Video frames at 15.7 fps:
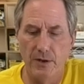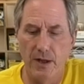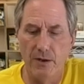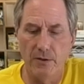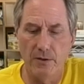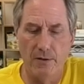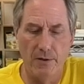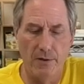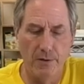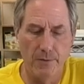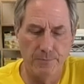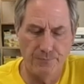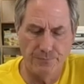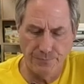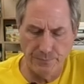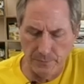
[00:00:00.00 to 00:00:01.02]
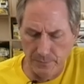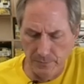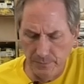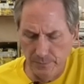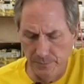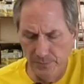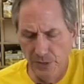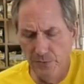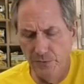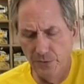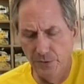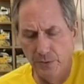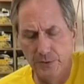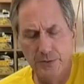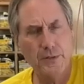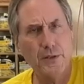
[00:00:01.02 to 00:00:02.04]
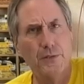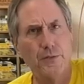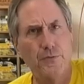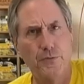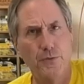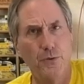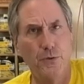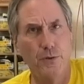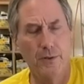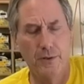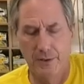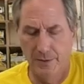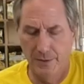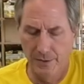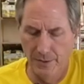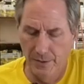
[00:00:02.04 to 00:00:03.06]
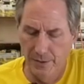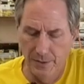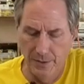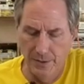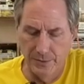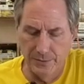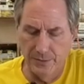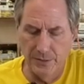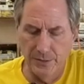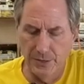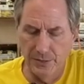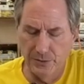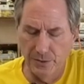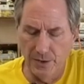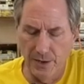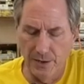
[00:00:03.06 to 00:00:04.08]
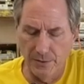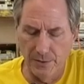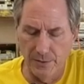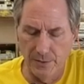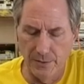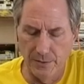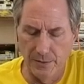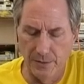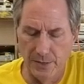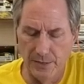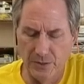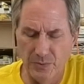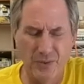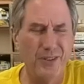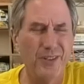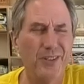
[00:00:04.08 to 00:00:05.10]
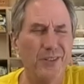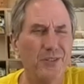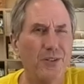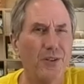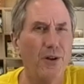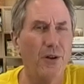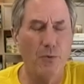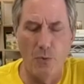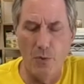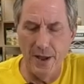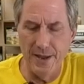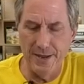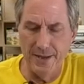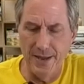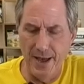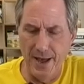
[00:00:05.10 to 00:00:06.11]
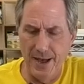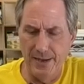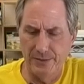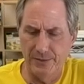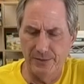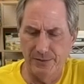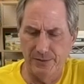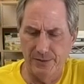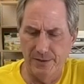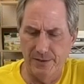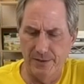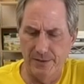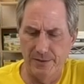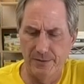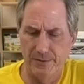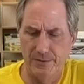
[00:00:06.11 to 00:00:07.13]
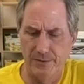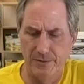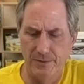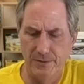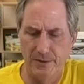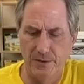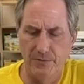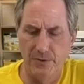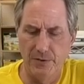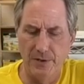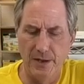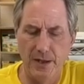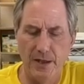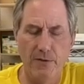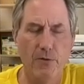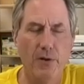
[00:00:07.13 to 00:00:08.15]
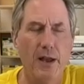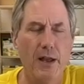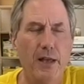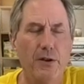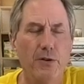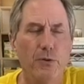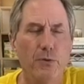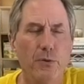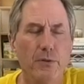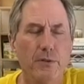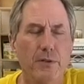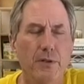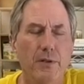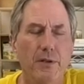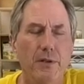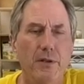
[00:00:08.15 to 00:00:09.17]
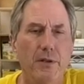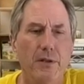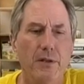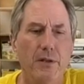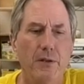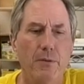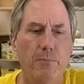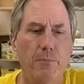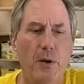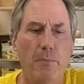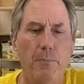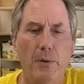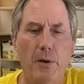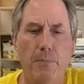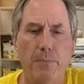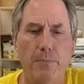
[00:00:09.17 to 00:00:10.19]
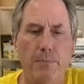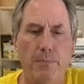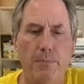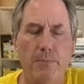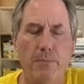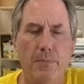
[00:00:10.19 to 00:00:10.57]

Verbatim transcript: alcohol even though it says fuel. It's denatured alcohol. That's what they used to call white gas. Uh, if you ever had an old pump up